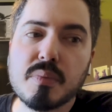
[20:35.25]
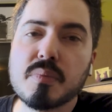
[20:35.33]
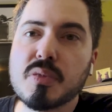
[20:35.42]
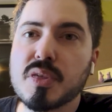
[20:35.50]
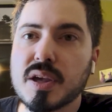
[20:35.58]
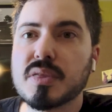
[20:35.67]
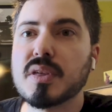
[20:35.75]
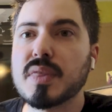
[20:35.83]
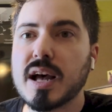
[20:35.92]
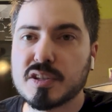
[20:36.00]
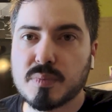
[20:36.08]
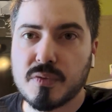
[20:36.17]
think that
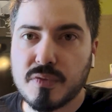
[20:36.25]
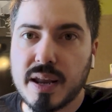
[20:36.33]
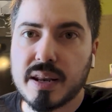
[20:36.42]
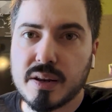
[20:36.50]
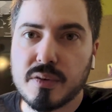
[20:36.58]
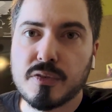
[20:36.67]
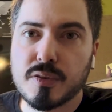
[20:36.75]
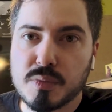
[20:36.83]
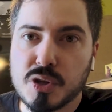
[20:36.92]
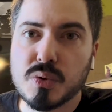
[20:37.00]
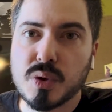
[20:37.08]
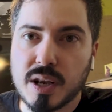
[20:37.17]
that's preventative from
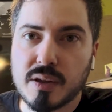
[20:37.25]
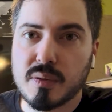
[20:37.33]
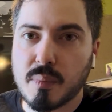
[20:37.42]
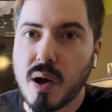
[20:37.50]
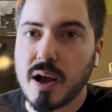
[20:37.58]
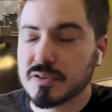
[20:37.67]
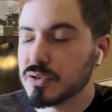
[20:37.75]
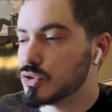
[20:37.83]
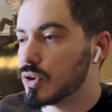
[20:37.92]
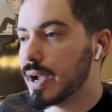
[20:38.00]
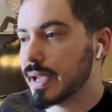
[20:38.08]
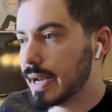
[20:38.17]
you getting the box and
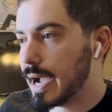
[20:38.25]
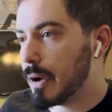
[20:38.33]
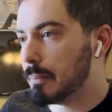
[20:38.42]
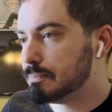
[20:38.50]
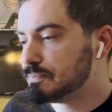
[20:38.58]
trying it out.